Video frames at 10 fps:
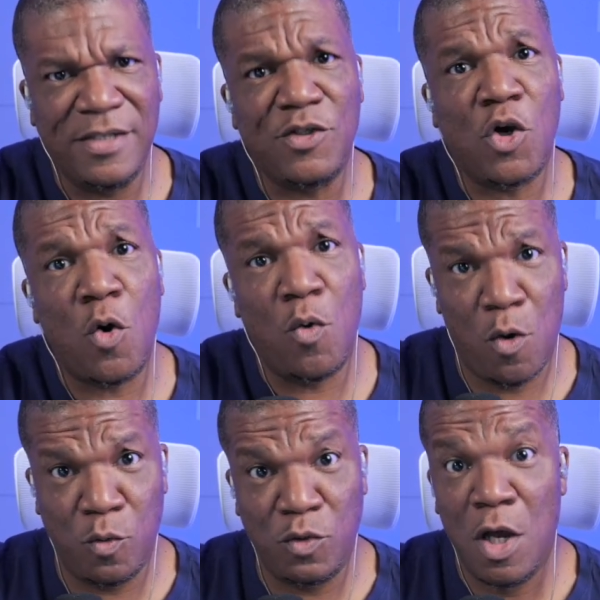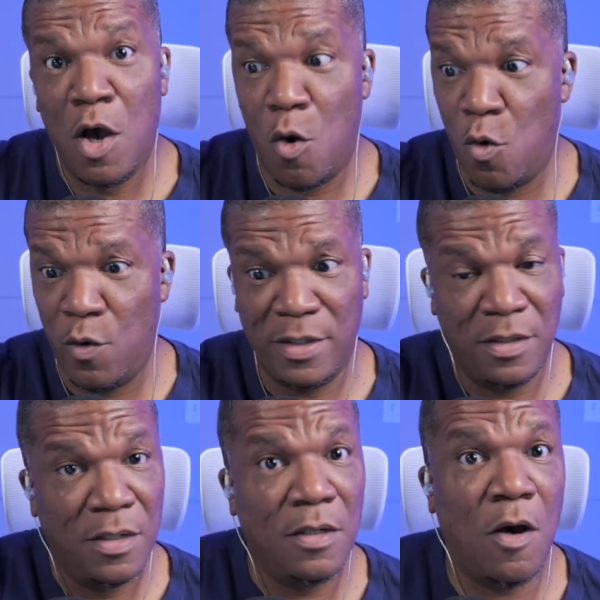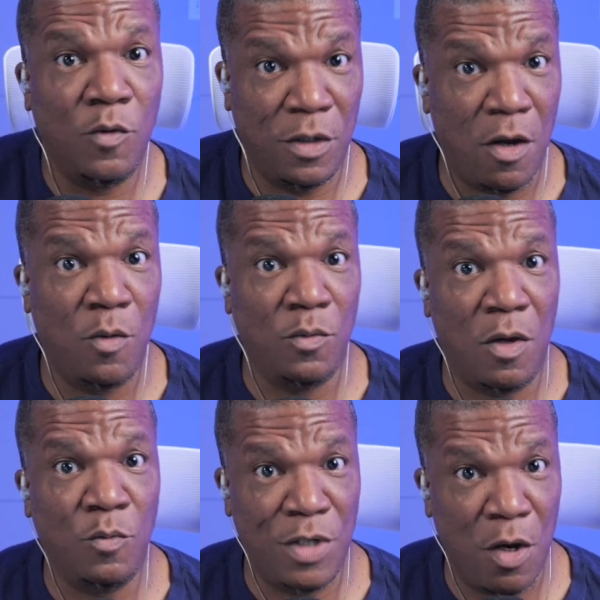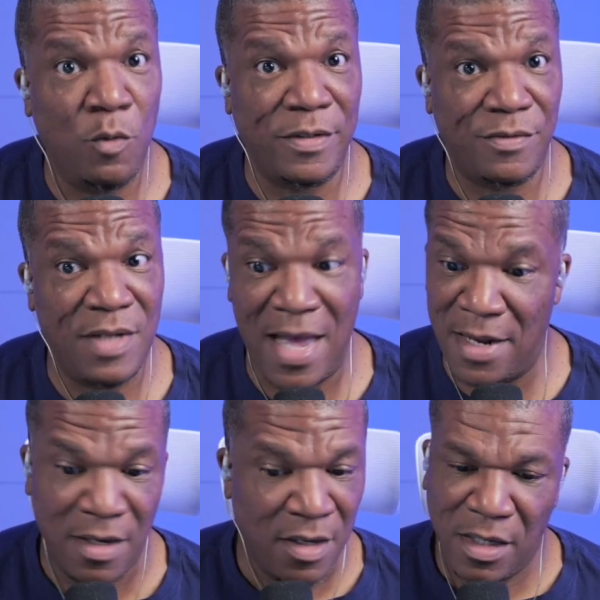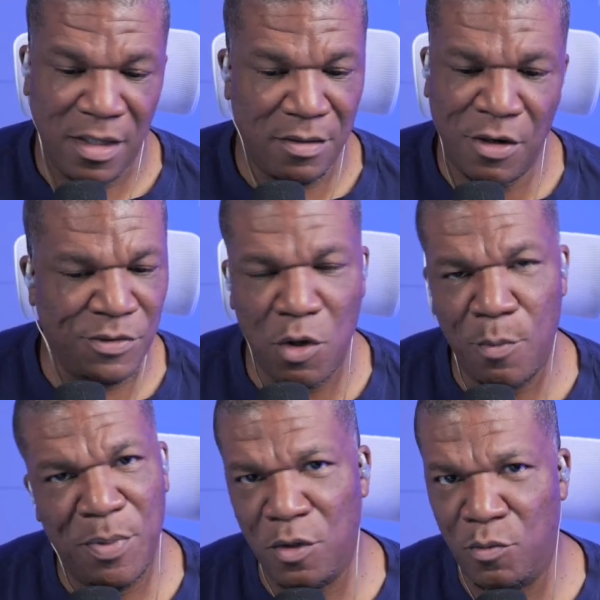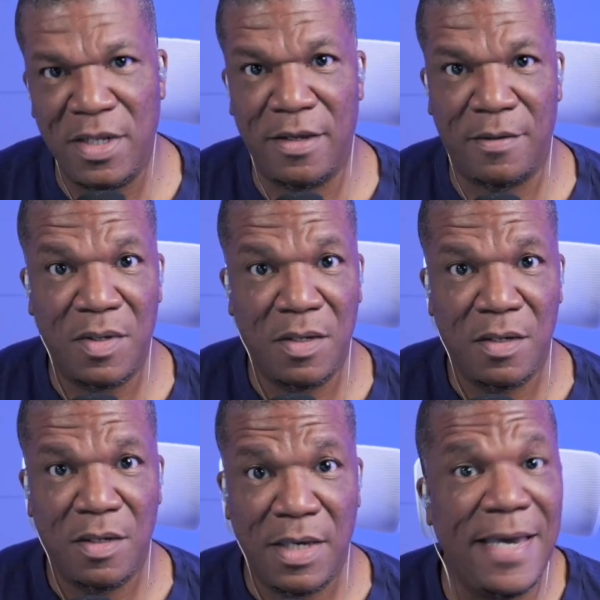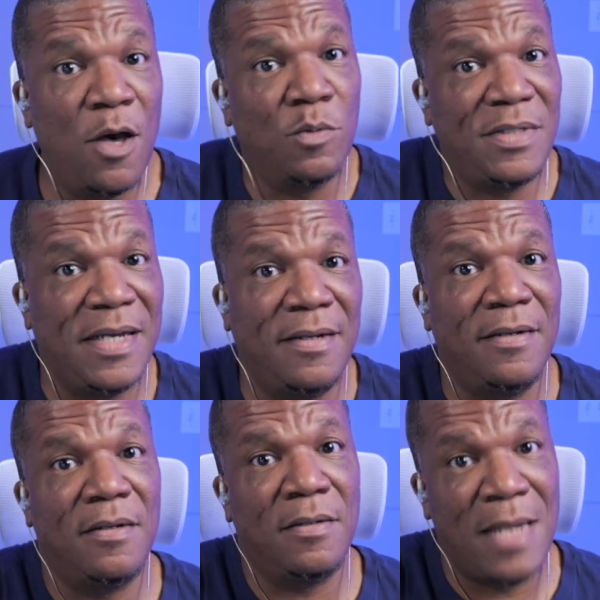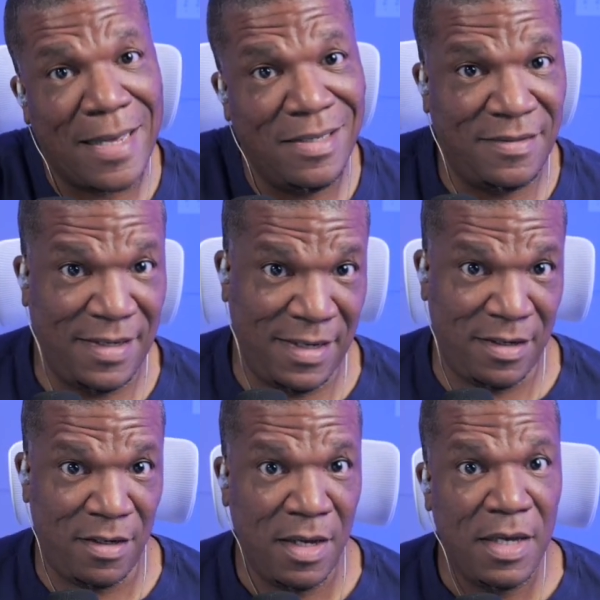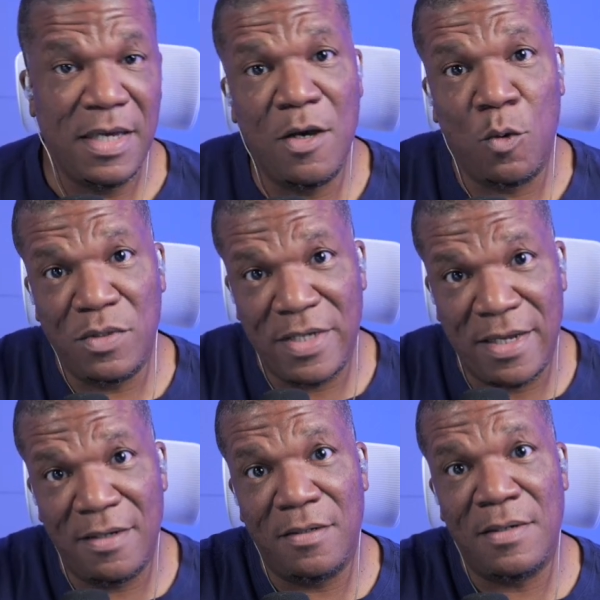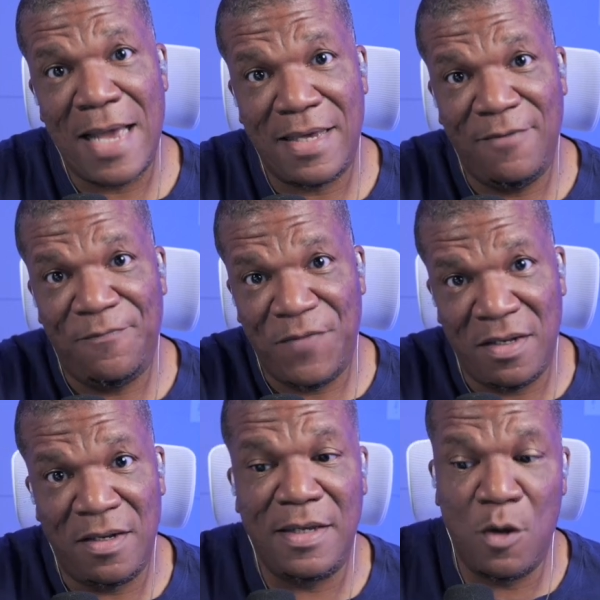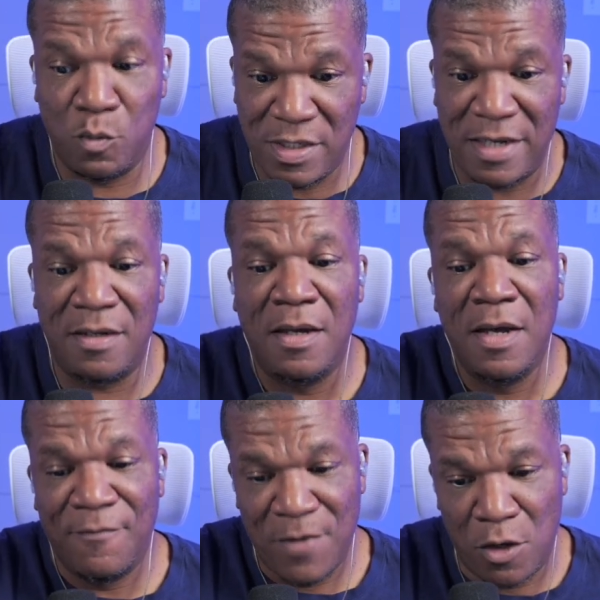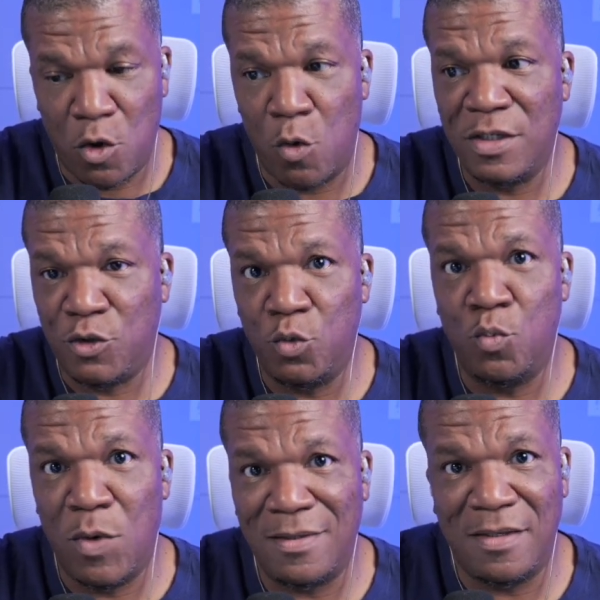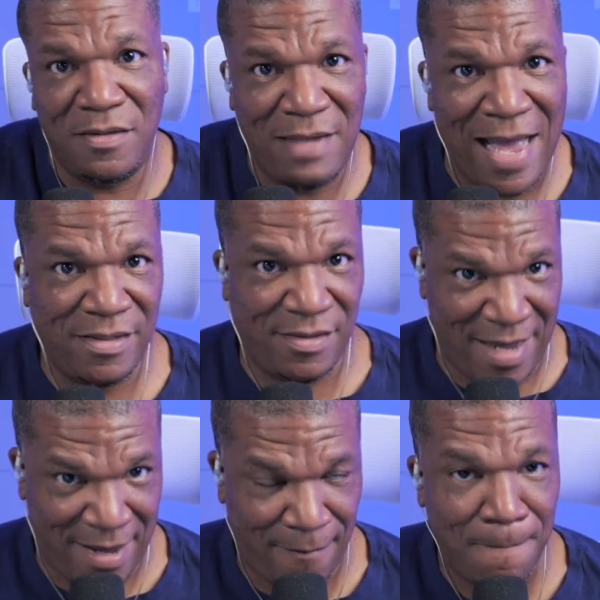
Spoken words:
co-host on notice that there's no bull with him. He gonna tell it like he see it. He gonna tell it like he feel it. He gonna tell it according to what the stats say.